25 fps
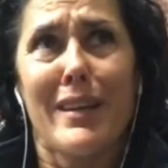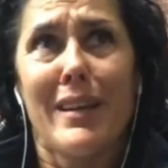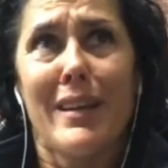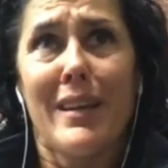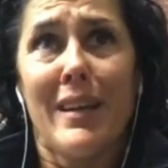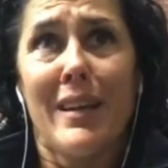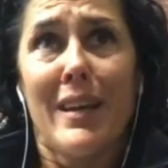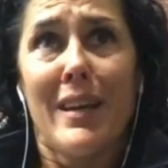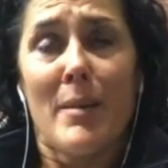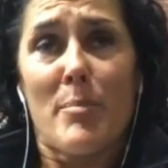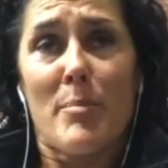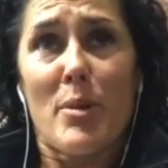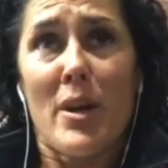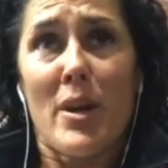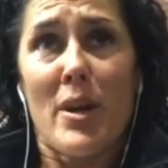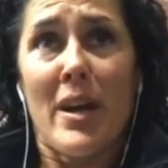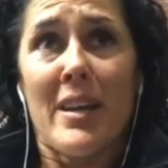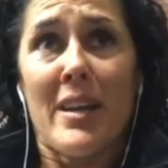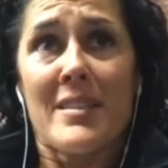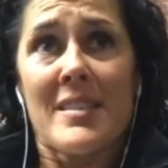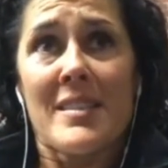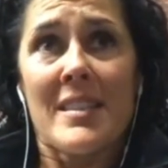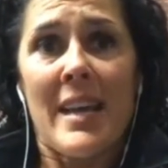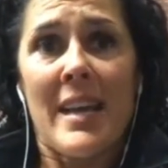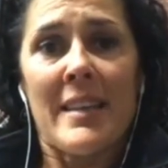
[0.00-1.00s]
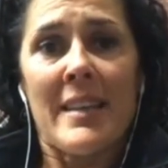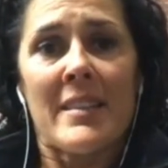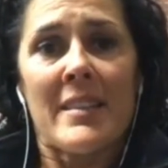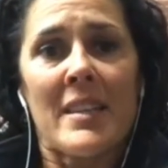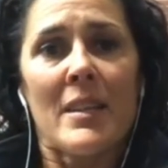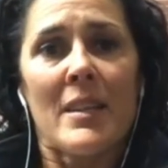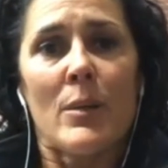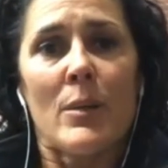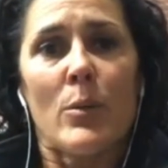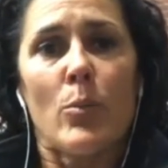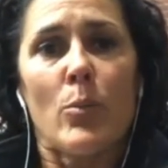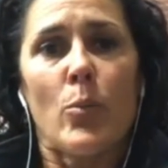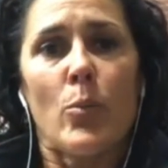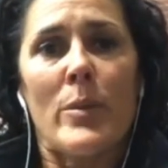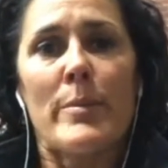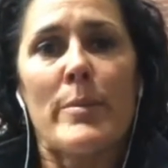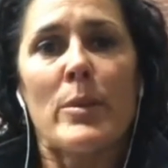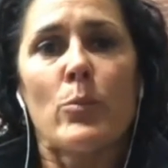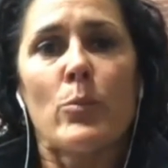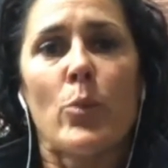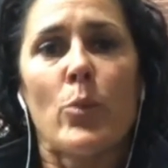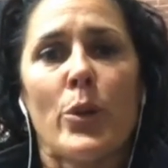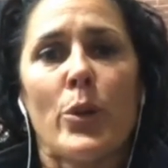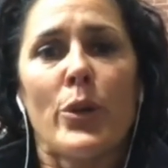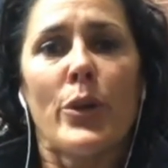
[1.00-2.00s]
prior to that women
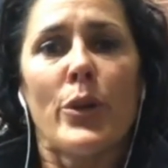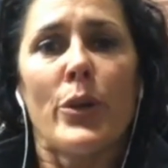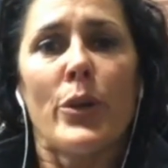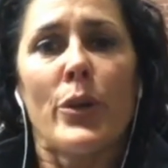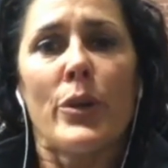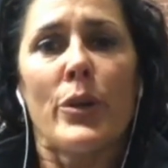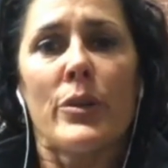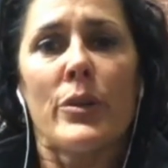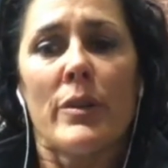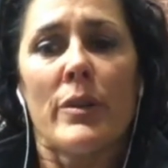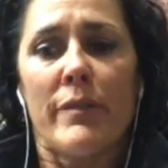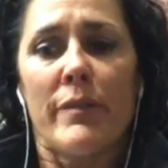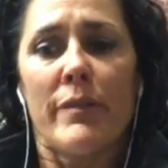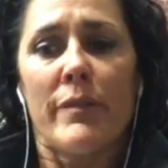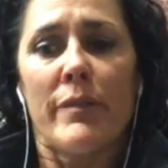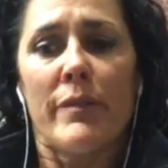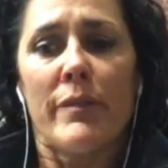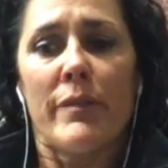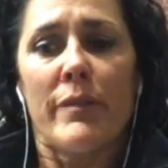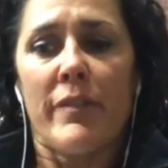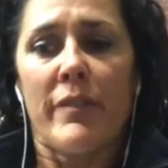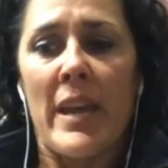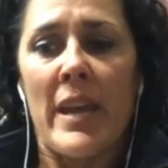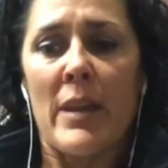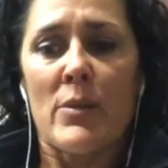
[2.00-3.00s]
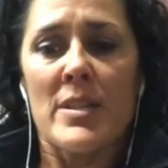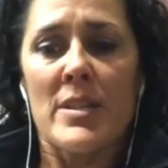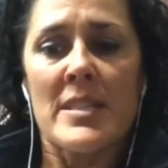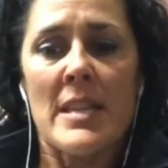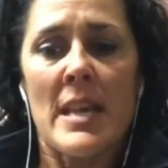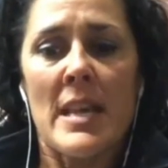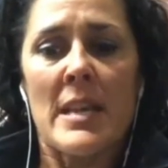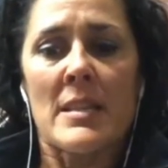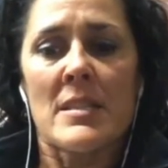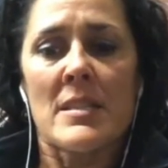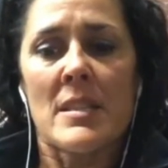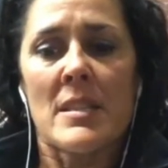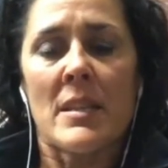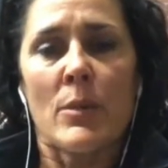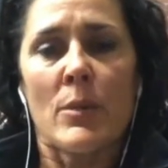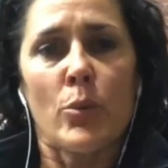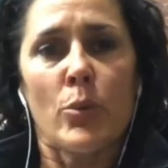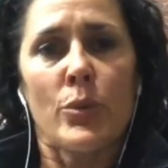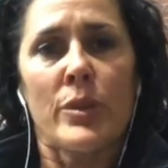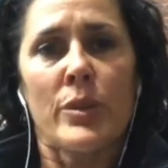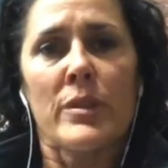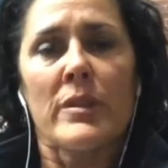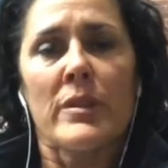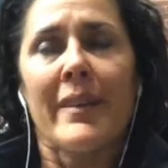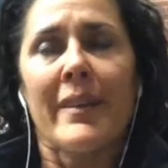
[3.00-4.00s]
were the fairer sex, and it would
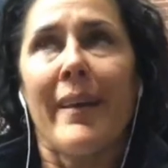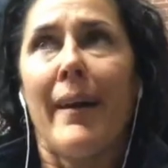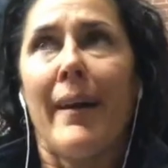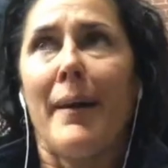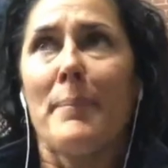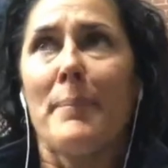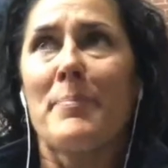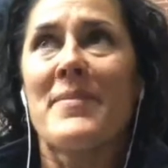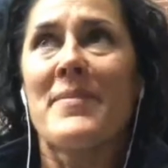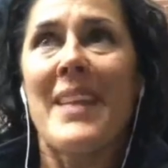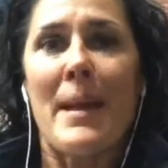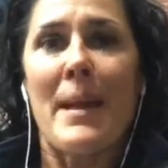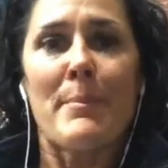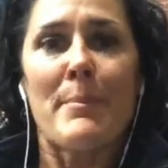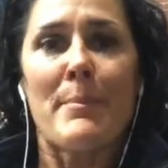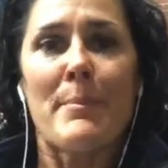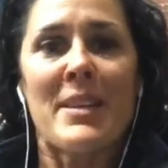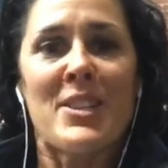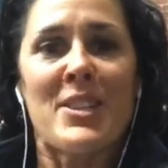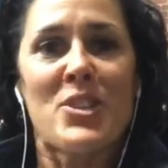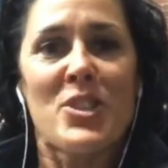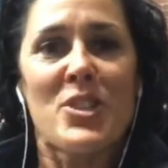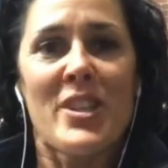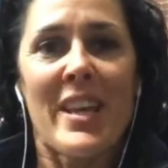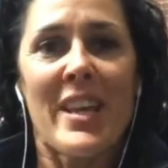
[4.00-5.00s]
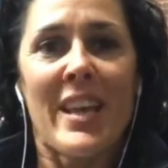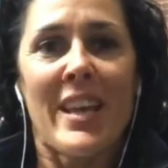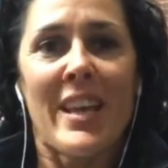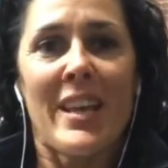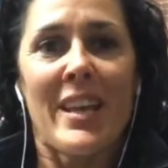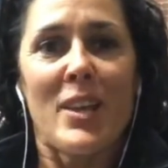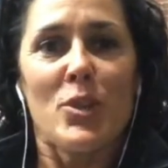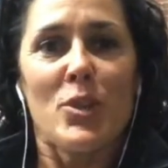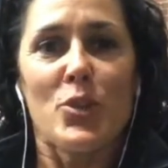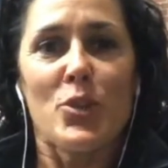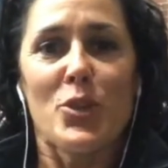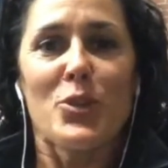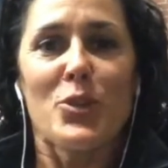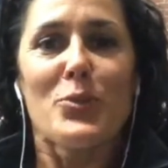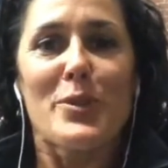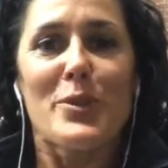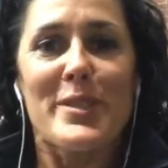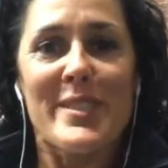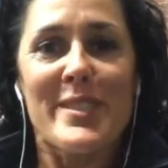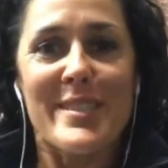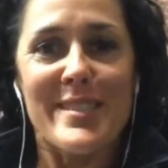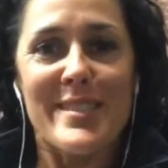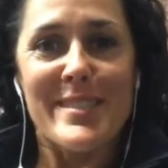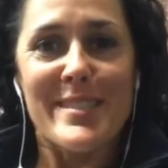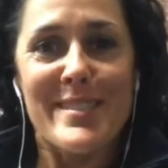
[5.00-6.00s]
damage their
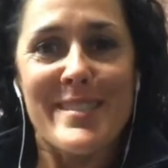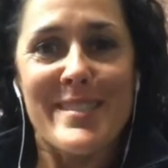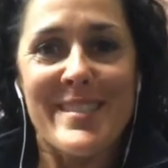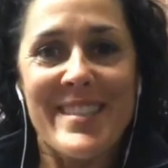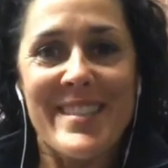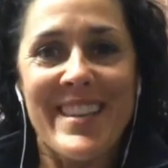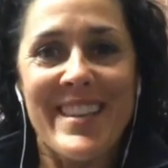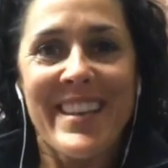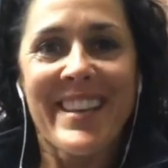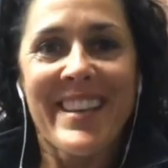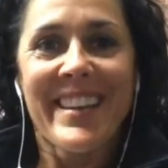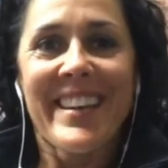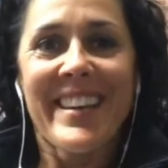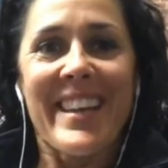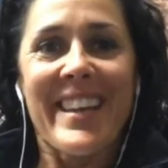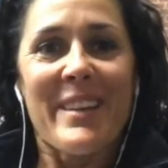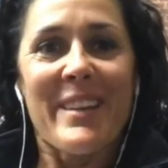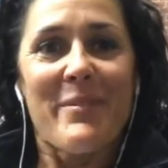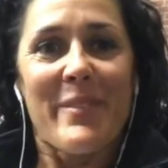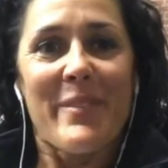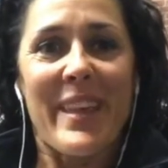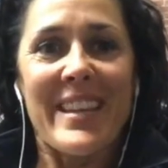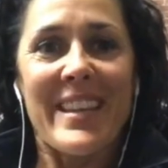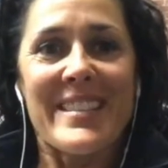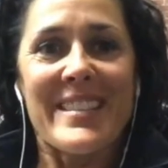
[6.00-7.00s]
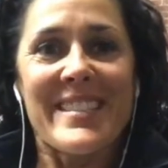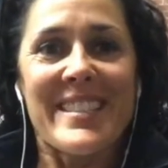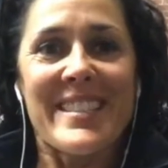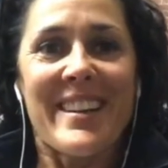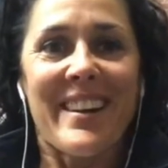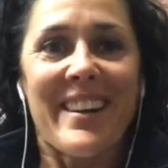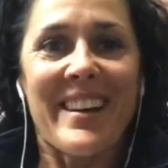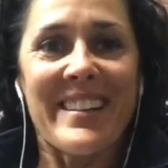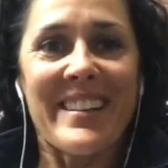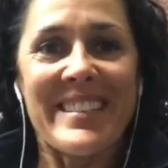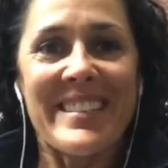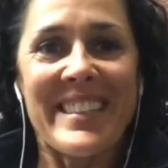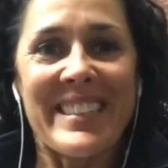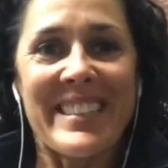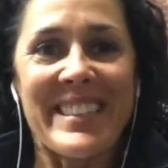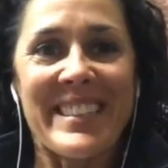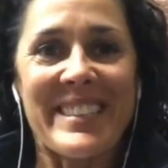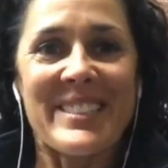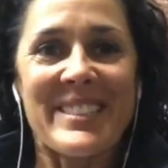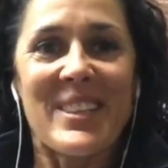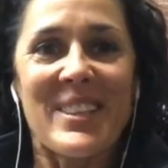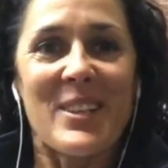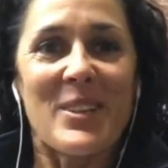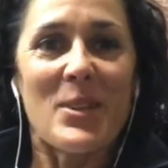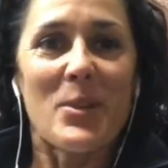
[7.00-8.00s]
uteruses if they did high kneeling
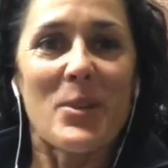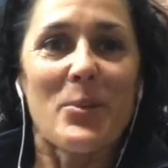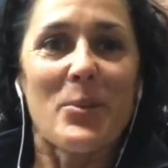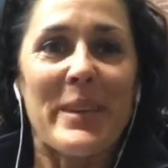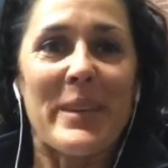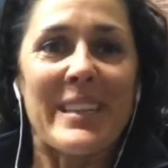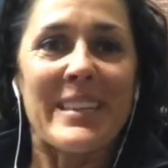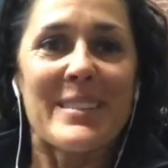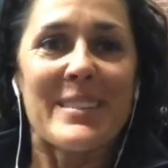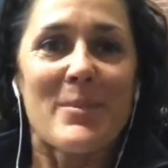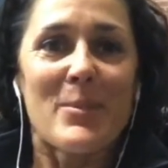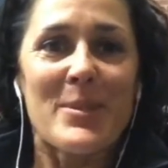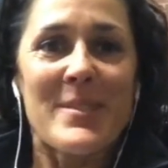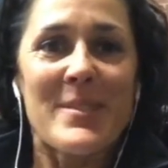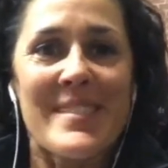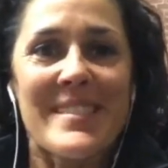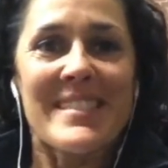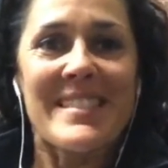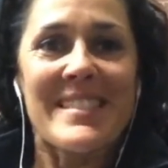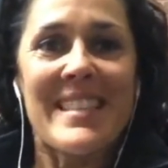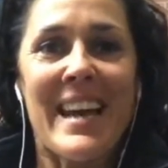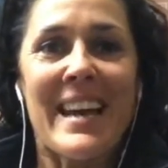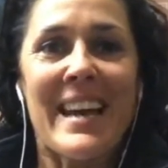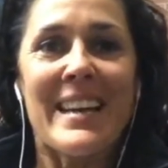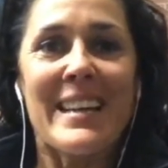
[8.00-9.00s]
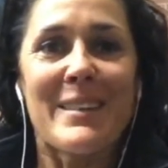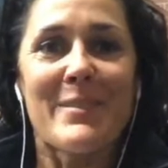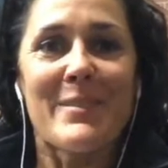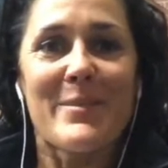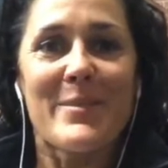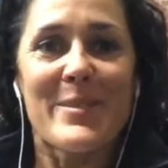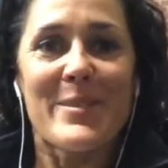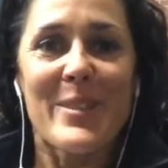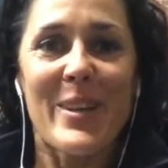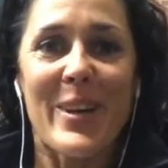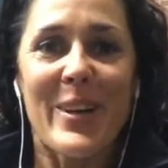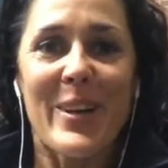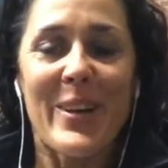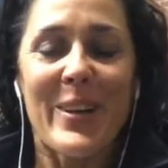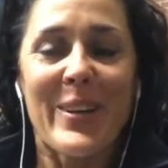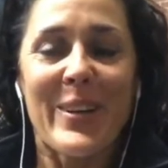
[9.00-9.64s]
canoeing, was it safe? So,